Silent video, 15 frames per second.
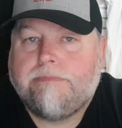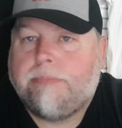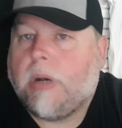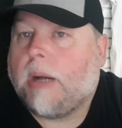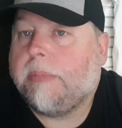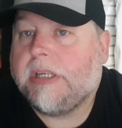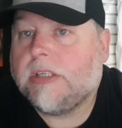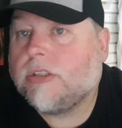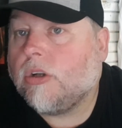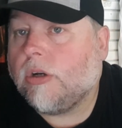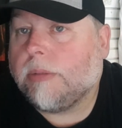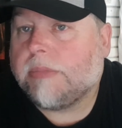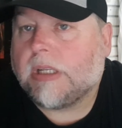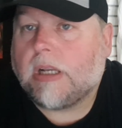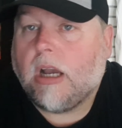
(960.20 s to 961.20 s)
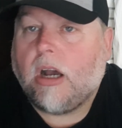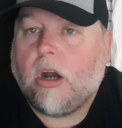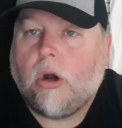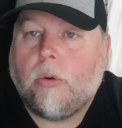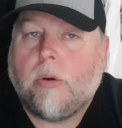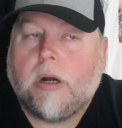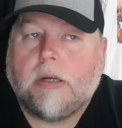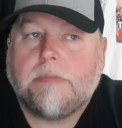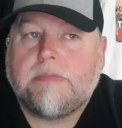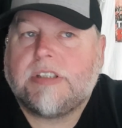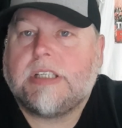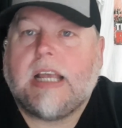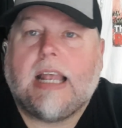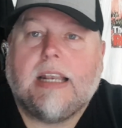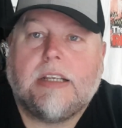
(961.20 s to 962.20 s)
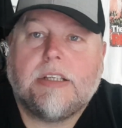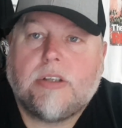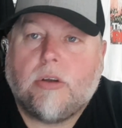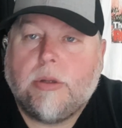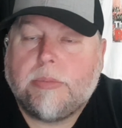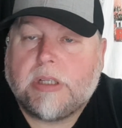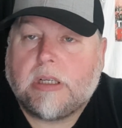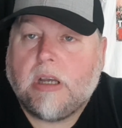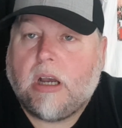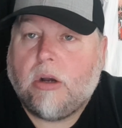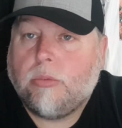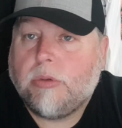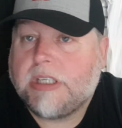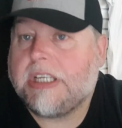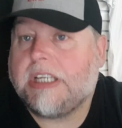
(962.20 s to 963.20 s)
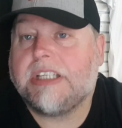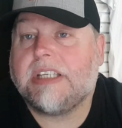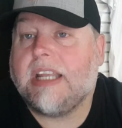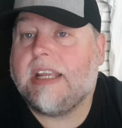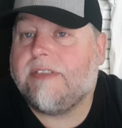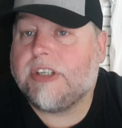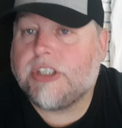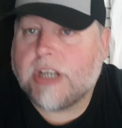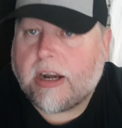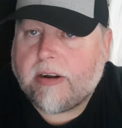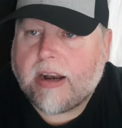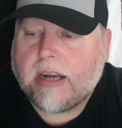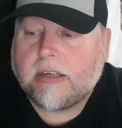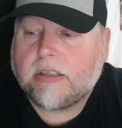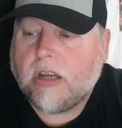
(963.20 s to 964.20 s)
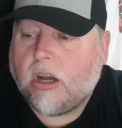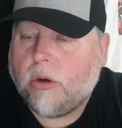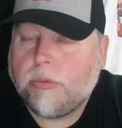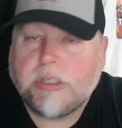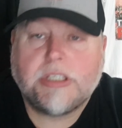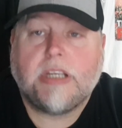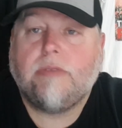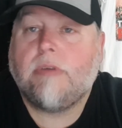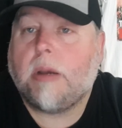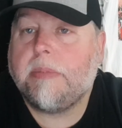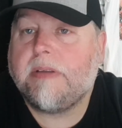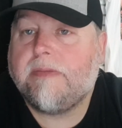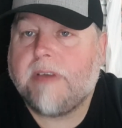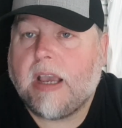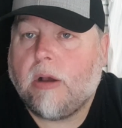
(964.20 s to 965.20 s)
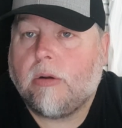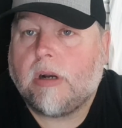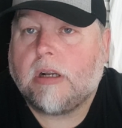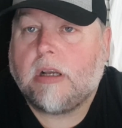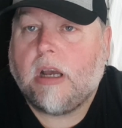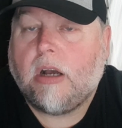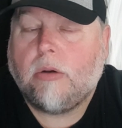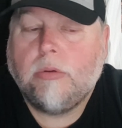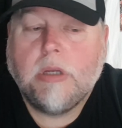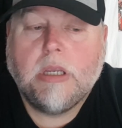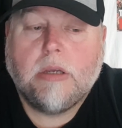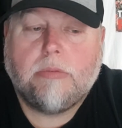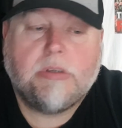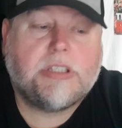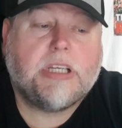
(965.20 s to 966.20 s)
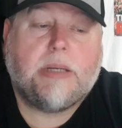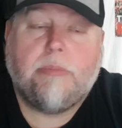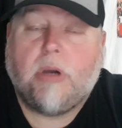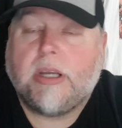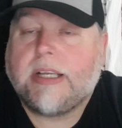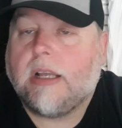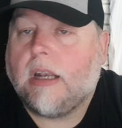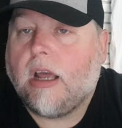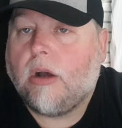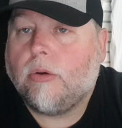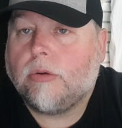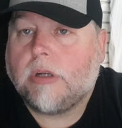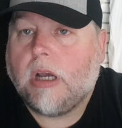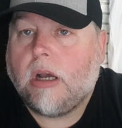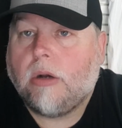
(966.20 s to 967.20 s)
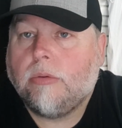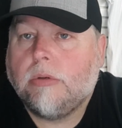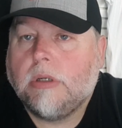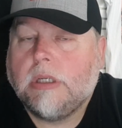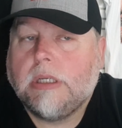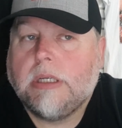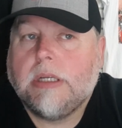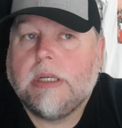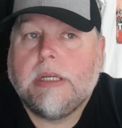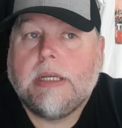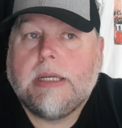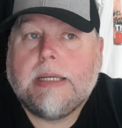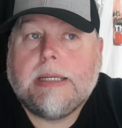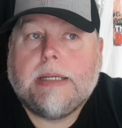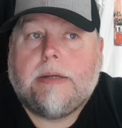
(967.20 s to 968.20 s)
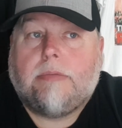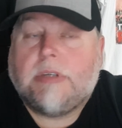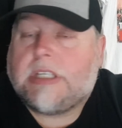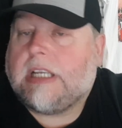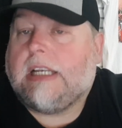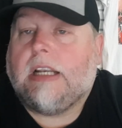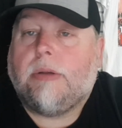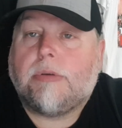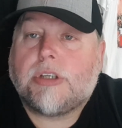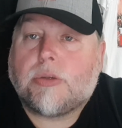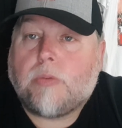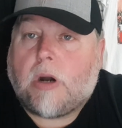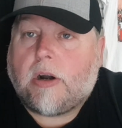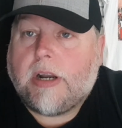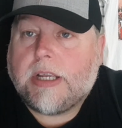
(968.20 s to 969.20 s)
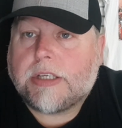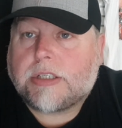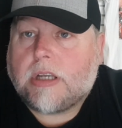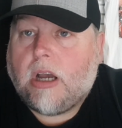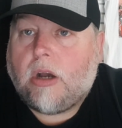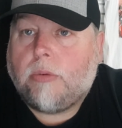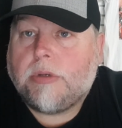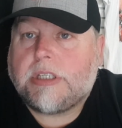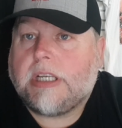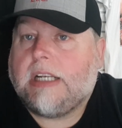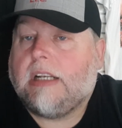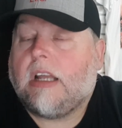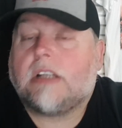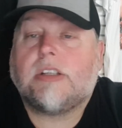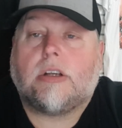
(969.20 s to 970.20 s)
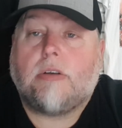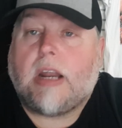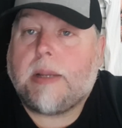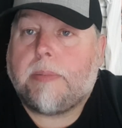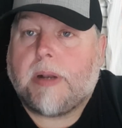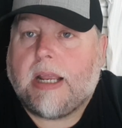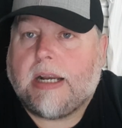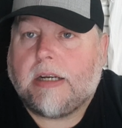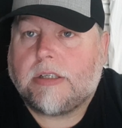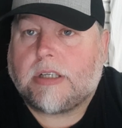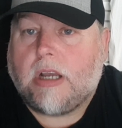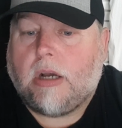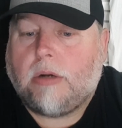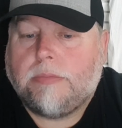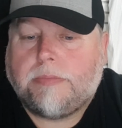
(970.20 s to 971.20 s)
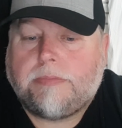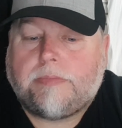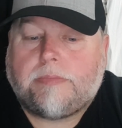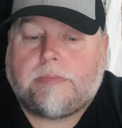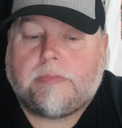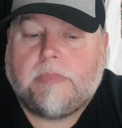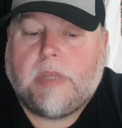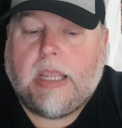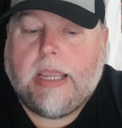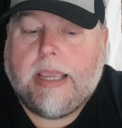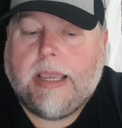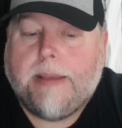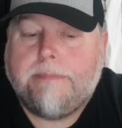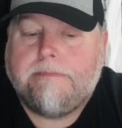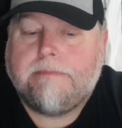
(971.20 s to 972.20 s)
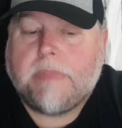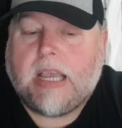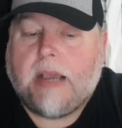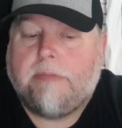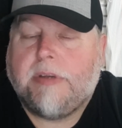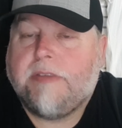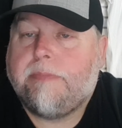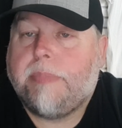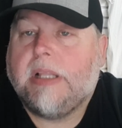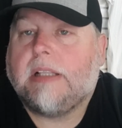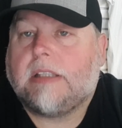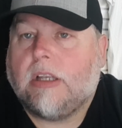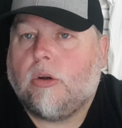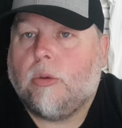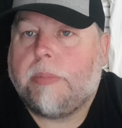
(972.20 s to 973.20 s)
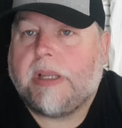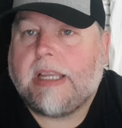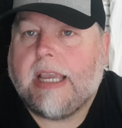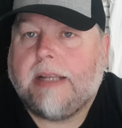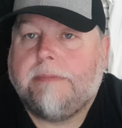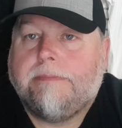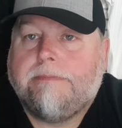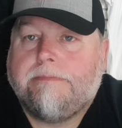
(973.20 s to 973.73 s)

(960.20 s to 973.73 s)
Bobby's time to go, or Salah's time to go. We've seen Steven Gerrard go. We've seen Robbie Fowler go. We've seen Michael Owen go. We've seen Luis Suarez go. We've seen lots of great players go. And we've built it up again.